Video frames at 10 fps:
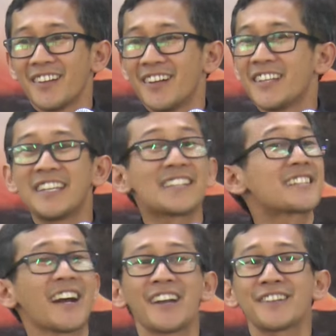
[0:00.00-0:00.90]
The
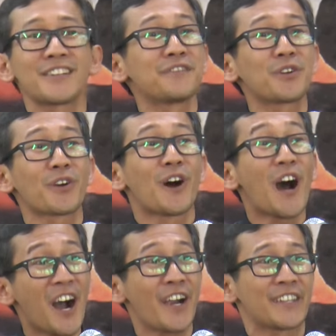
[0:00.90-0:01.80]
desires of your
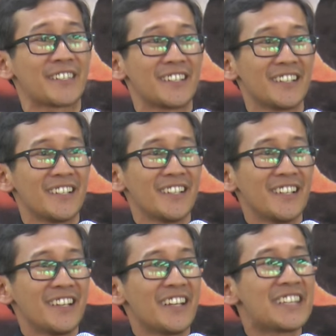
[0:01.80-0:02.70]
heart.
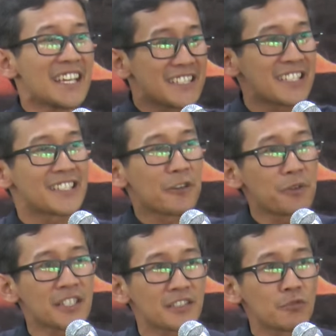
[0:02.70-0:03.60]
This is the
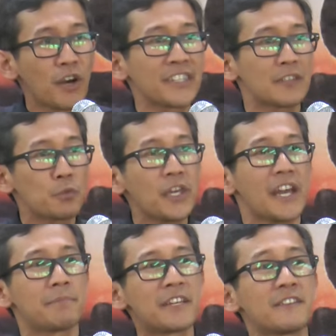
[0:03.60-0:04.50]
reason why that we
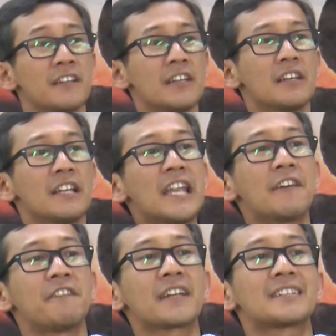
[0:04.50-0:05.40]
have been
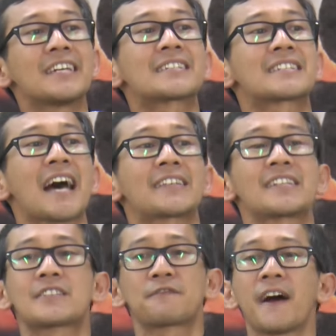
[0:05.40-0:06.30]
living
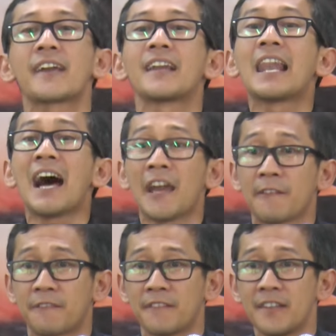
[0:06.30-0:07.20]
dissatisfied
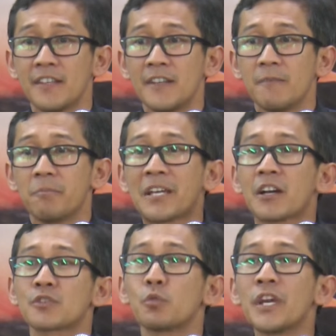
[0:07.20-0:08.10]
life
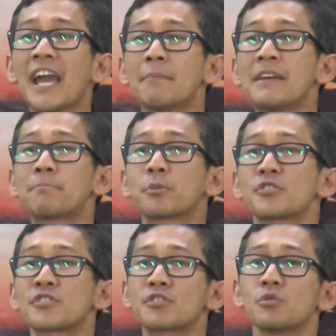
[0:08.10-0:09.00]
because we have been
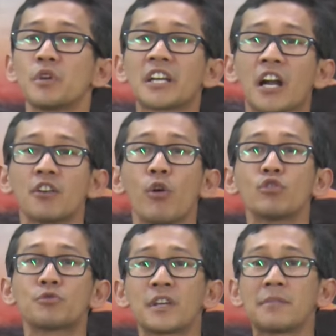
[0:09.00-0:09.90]
pursuing our
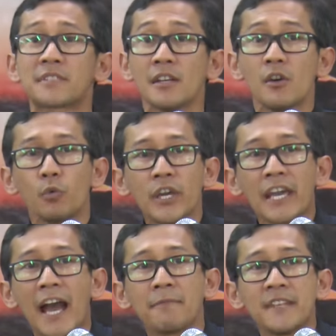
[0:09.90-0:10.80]
own dreams. We
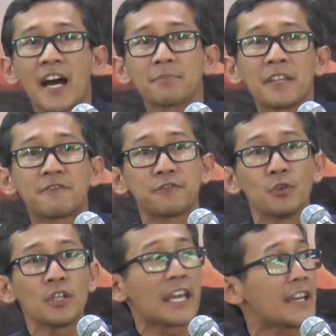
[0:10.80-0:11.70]
have not been
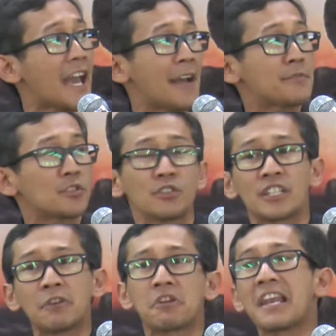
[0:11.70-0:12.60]
fully and
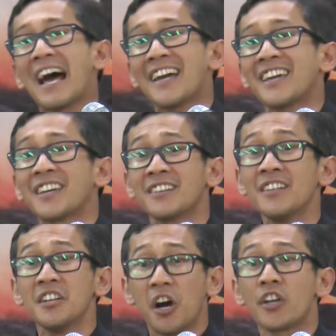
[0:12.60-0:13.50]
absolutely relying
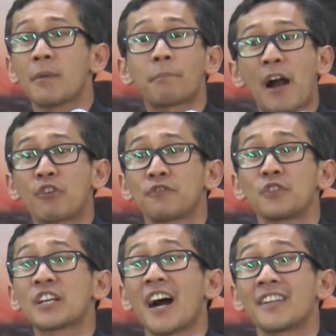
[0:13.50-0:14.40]
on a
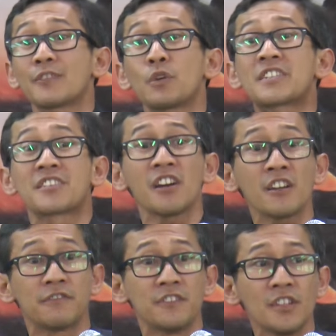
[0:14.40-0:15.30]
powerful God that we serve.